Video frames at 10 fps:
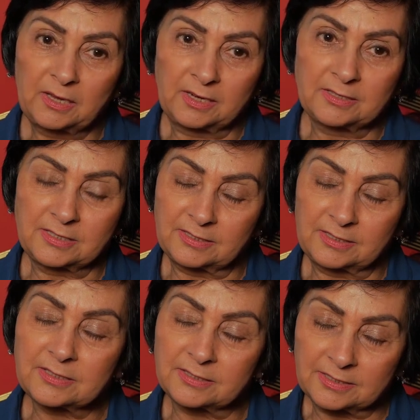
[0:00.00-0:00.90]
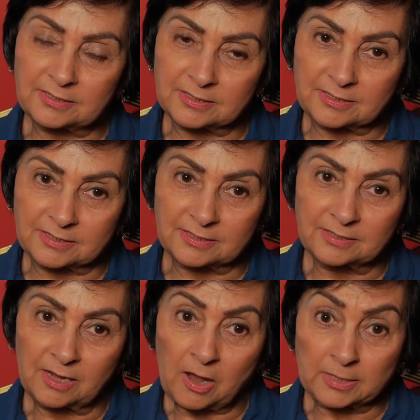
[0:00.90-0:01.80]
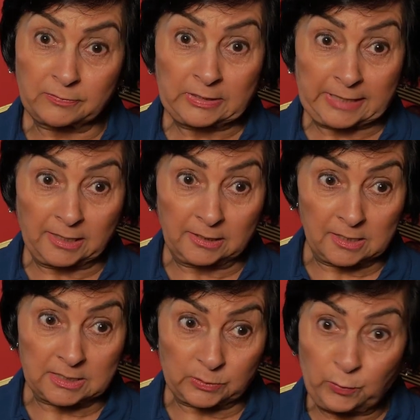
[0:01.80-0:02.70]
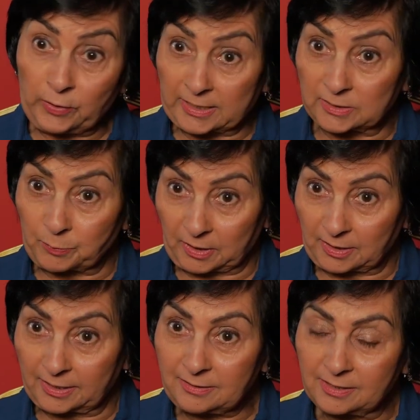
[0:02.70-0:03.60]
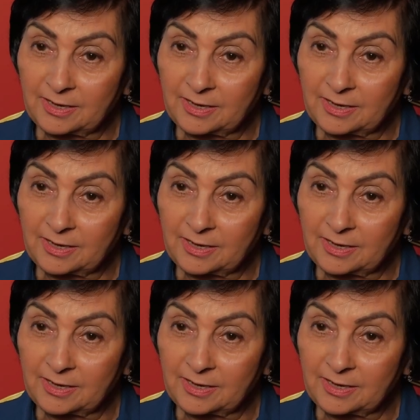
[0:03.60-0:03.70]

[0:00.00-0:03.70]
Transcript: And she said, this. I said, well, that girl swore at me then.